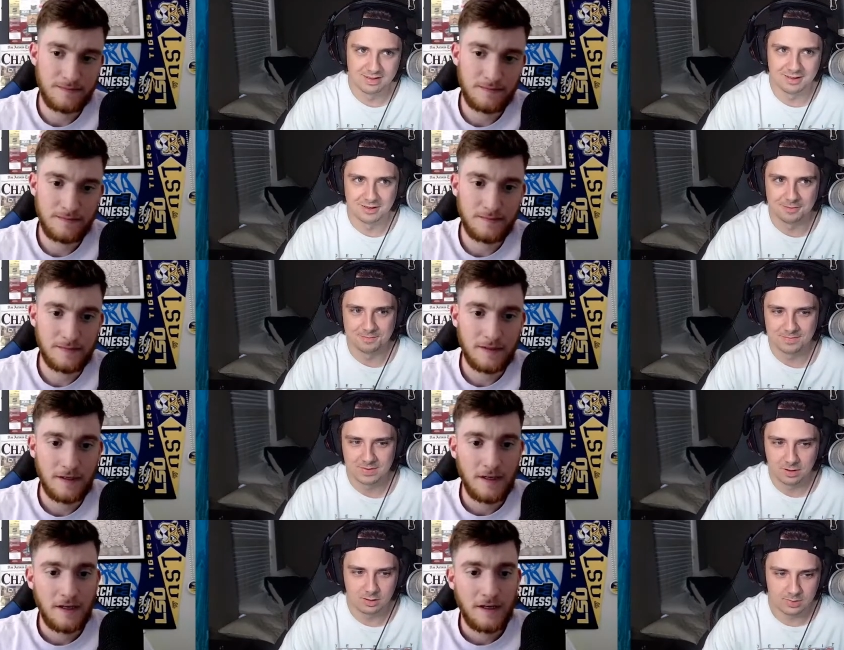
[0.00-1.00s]
Speaker 1: um,
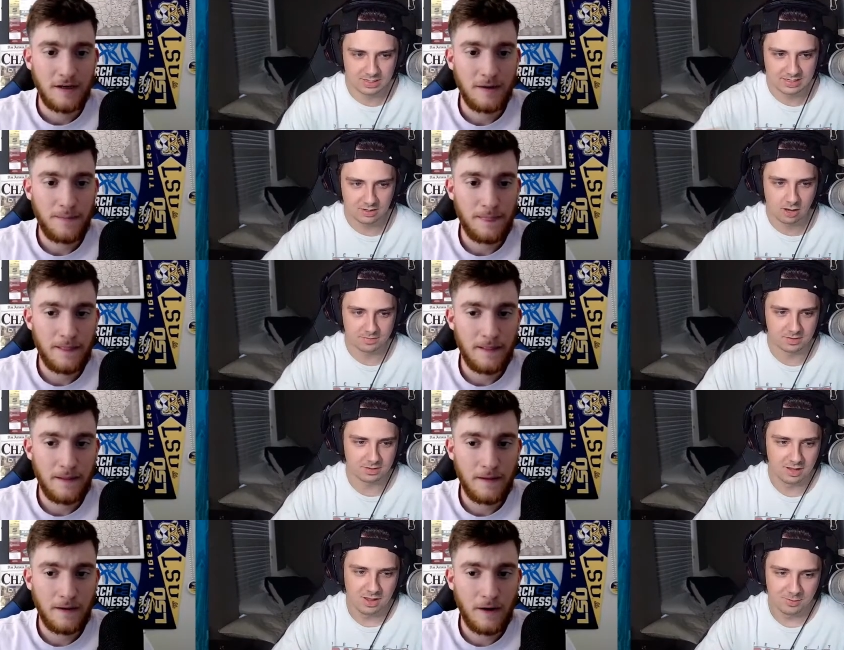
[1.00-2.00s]
all right, we got to get off
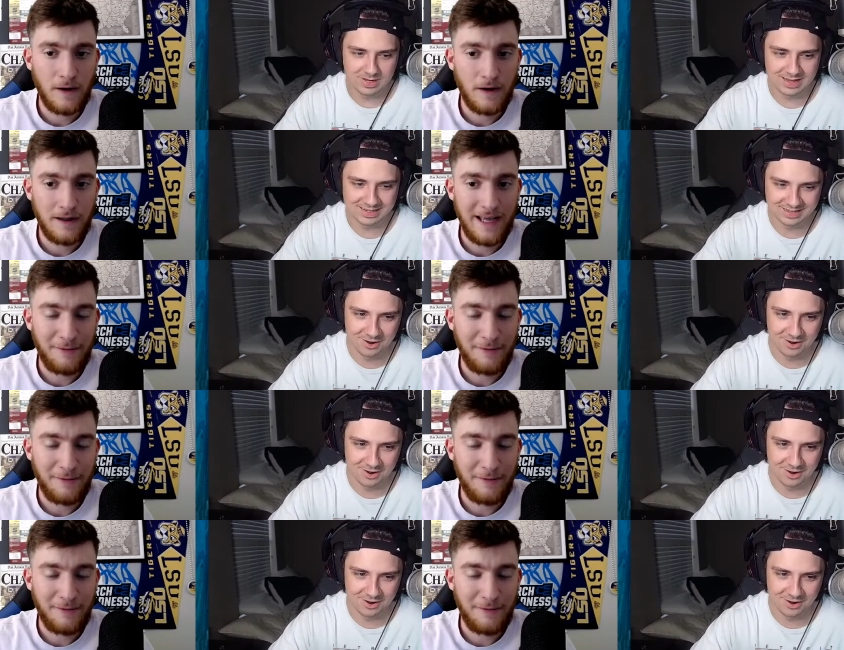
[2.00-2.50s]
the we got to yeah, get